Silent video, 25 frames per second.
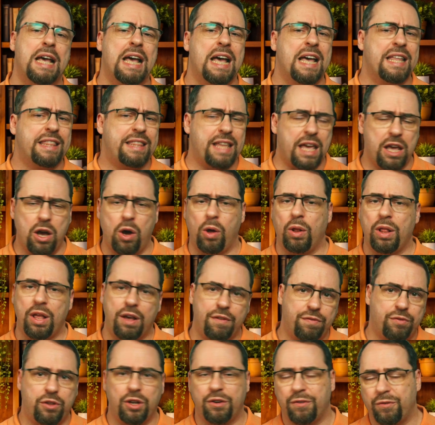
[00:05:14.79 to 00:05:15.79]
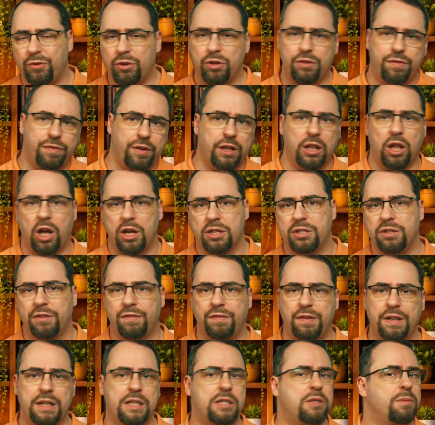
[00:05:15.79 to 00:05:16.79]
They all have different
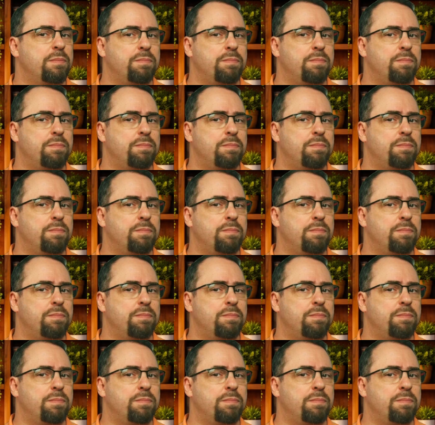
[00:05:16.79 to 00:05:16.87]
philosophies,